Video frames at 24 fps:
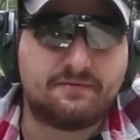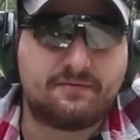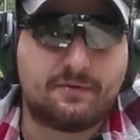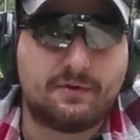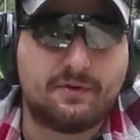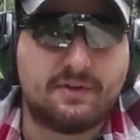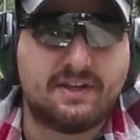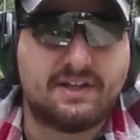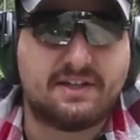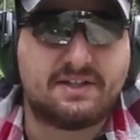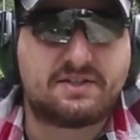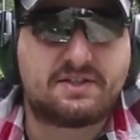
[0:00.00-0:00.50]
for
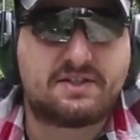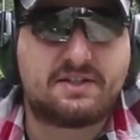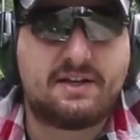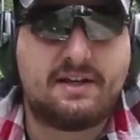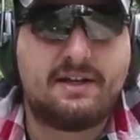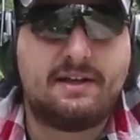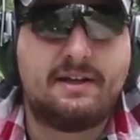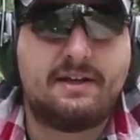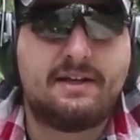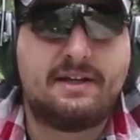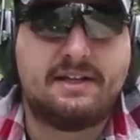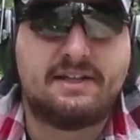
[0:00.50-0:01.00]
this
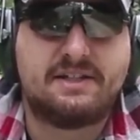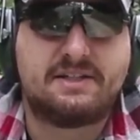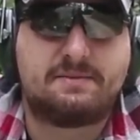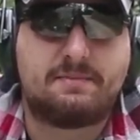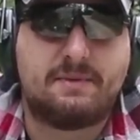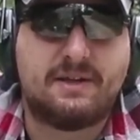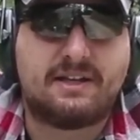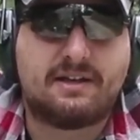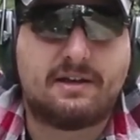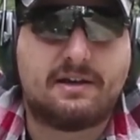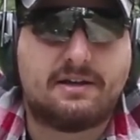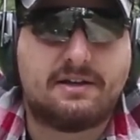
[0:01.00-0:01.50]
is
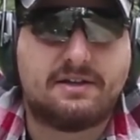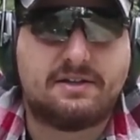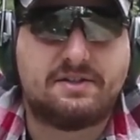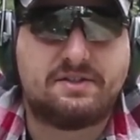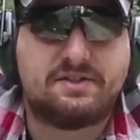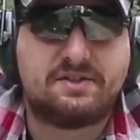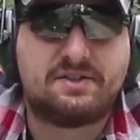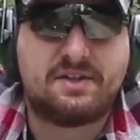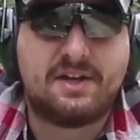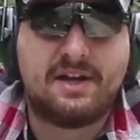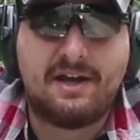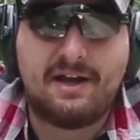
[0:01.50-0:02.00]

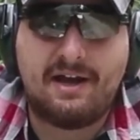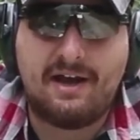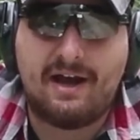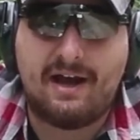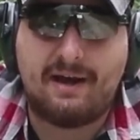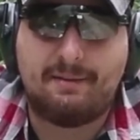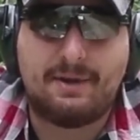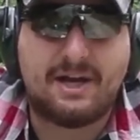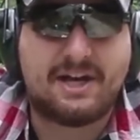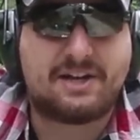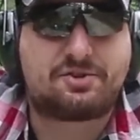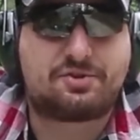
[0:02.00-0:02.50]
because
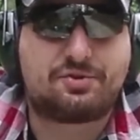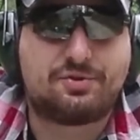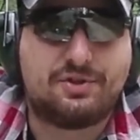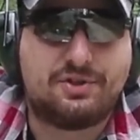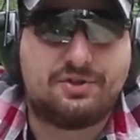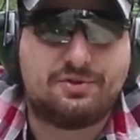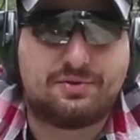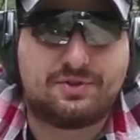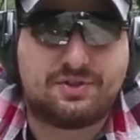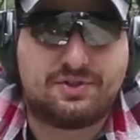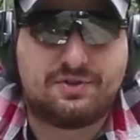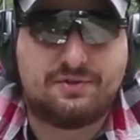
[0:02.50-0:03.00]
I'm actually
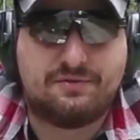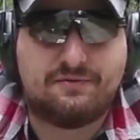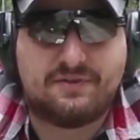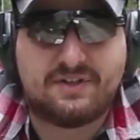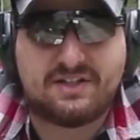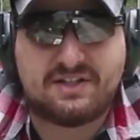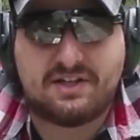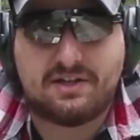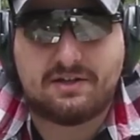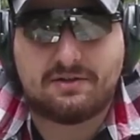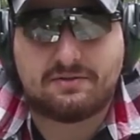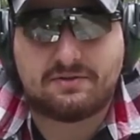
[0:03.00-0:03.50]
doing 2
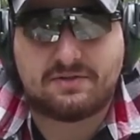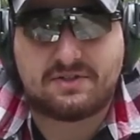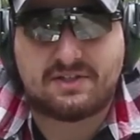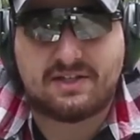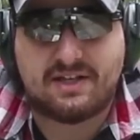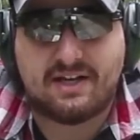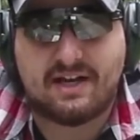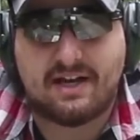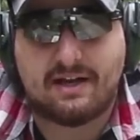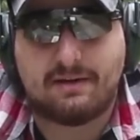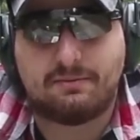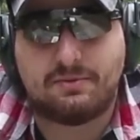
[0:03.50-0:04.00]
videos
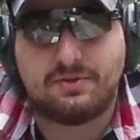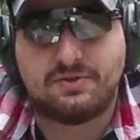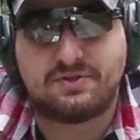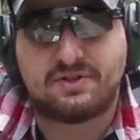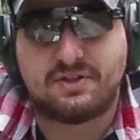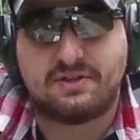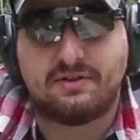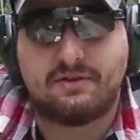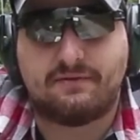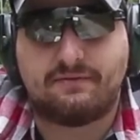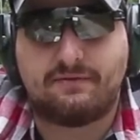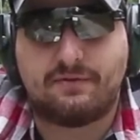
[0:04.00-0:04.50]
today. I'm
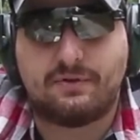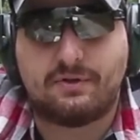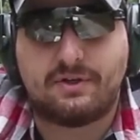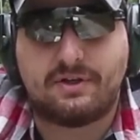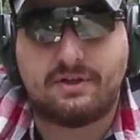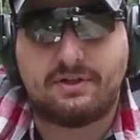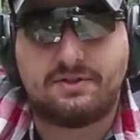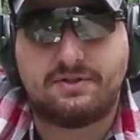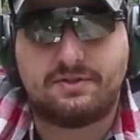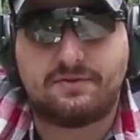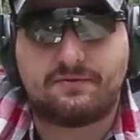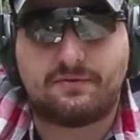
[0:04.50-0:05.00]
using the
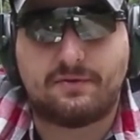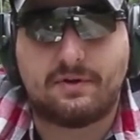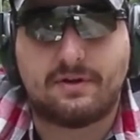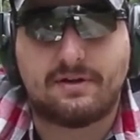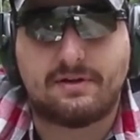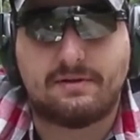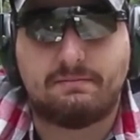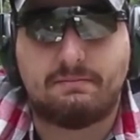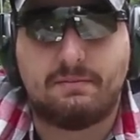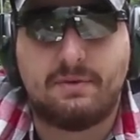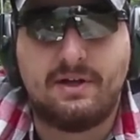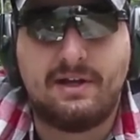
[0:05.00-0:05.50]
footage
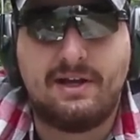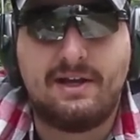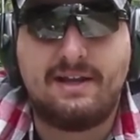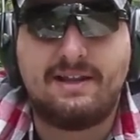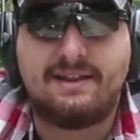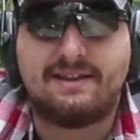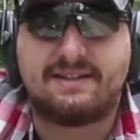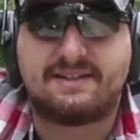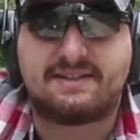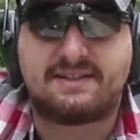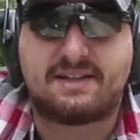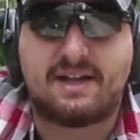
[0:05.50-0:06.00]
from
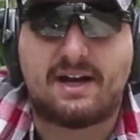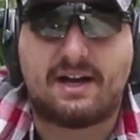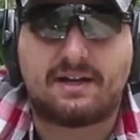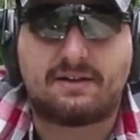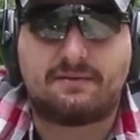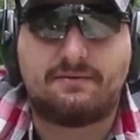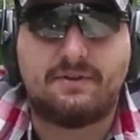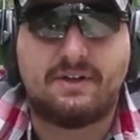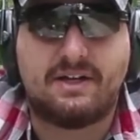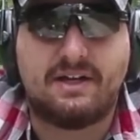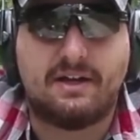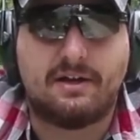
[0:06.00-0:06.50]
the
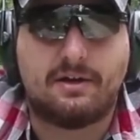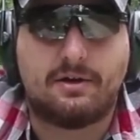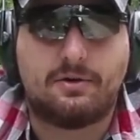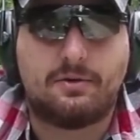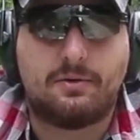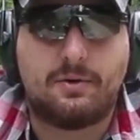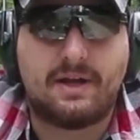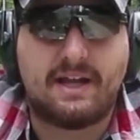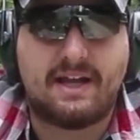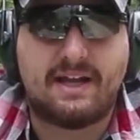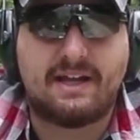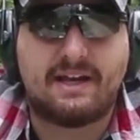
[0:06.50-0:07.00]
stock video,
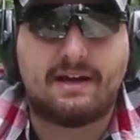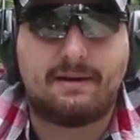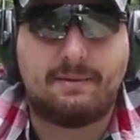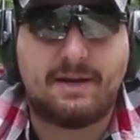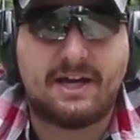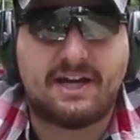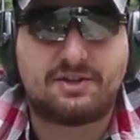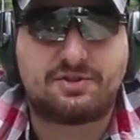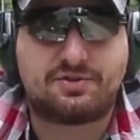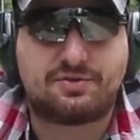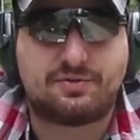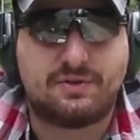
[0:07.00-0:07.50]
and I'm
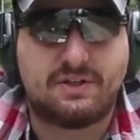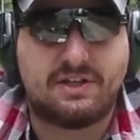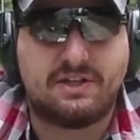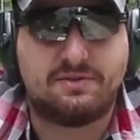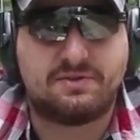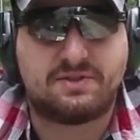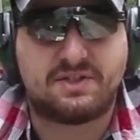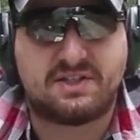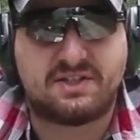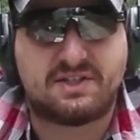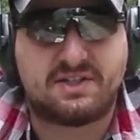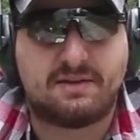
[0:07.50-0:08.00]
actually
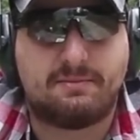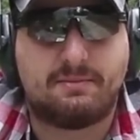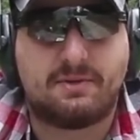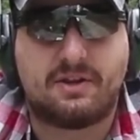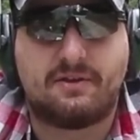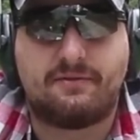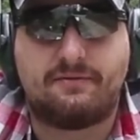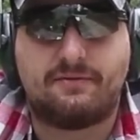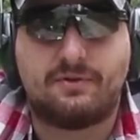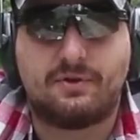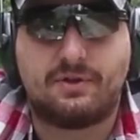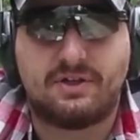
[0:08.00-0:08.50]
using some of the
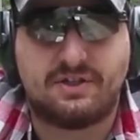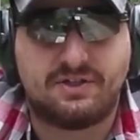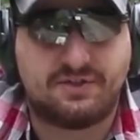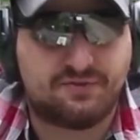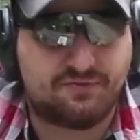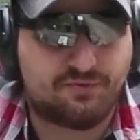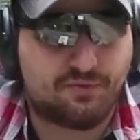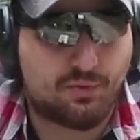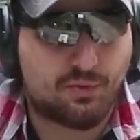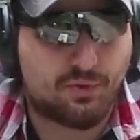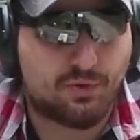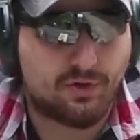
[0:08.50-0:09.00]
footage
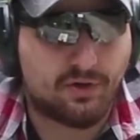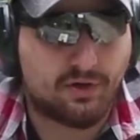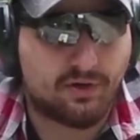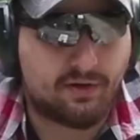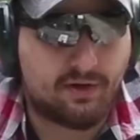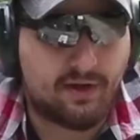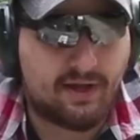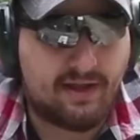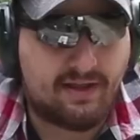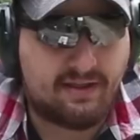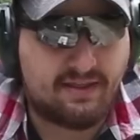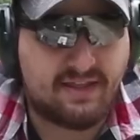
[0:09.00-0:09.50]
for
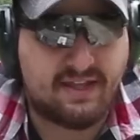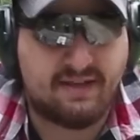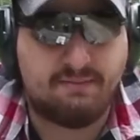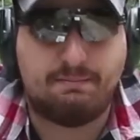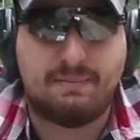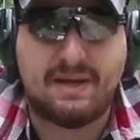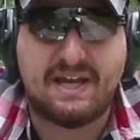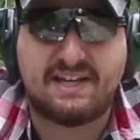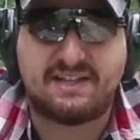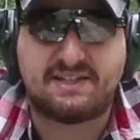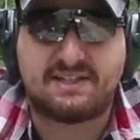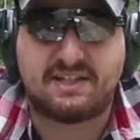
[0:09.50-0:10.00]
the
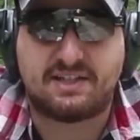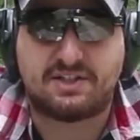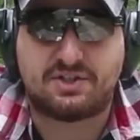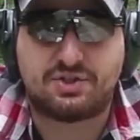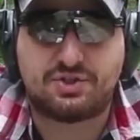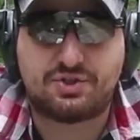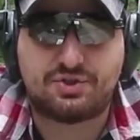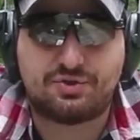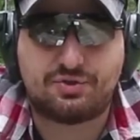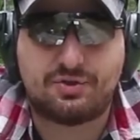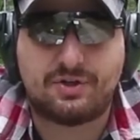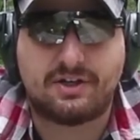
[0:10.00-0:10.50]

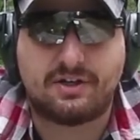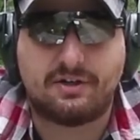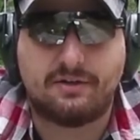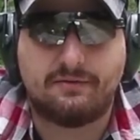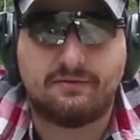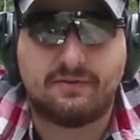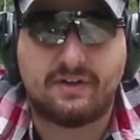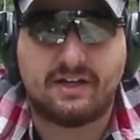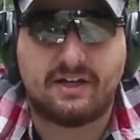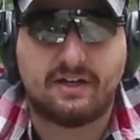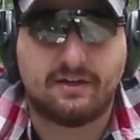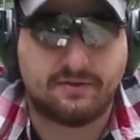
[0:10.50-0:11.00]
basics trigger
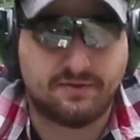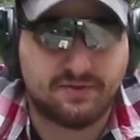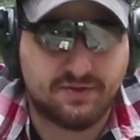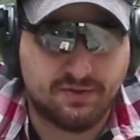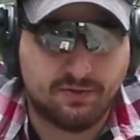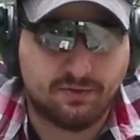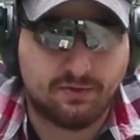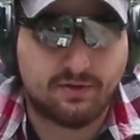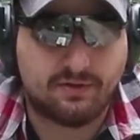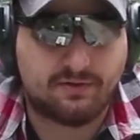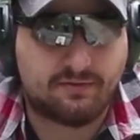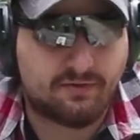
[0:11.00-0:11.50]
video,
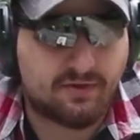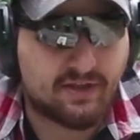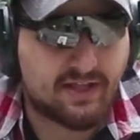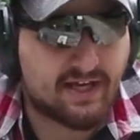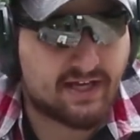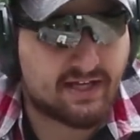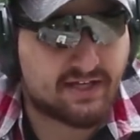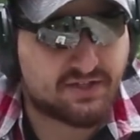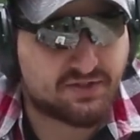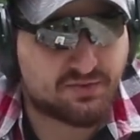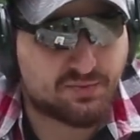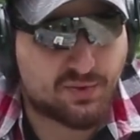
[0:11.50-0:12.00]
so look for
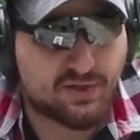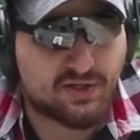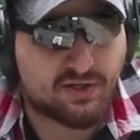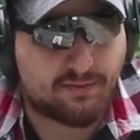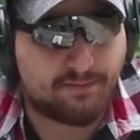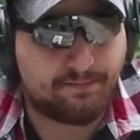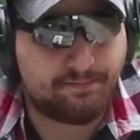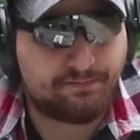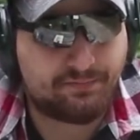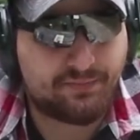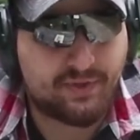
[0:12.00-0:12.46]
that as well.